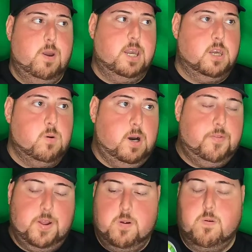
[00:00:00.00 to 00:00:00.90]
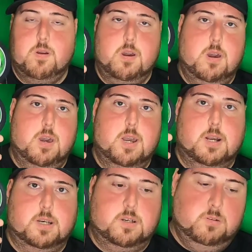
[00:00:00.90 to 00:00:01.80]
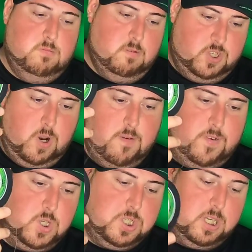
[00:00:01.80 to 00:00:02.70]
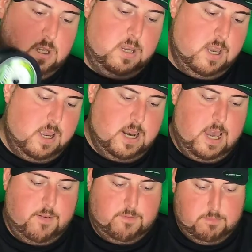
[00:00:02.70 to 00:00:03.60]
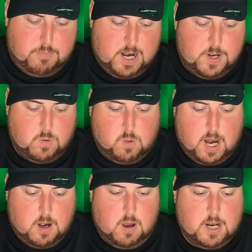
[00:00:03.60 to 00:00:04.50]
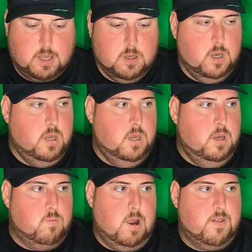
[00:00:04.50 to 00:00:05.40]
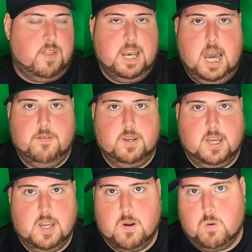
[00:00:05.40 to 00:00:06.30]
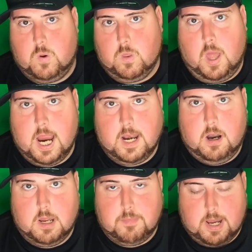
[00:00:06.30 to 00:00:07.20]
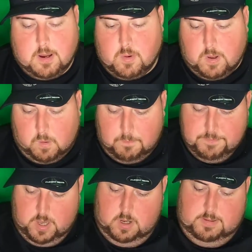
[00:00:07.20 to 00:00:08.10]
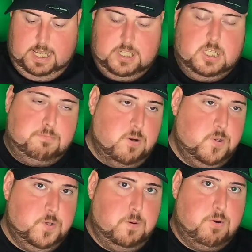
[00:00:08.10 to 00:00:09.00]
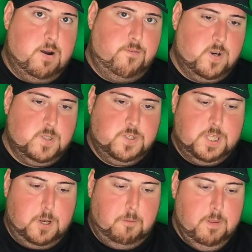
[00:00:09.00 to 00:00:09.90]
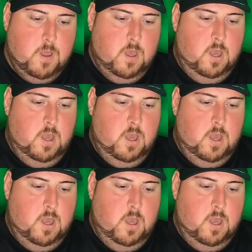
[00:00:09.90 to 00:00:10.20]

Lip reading: That way I can go out there and start fishing and have brand new line on it, rather than having a year-old line on my reel. That's just personal preference, though.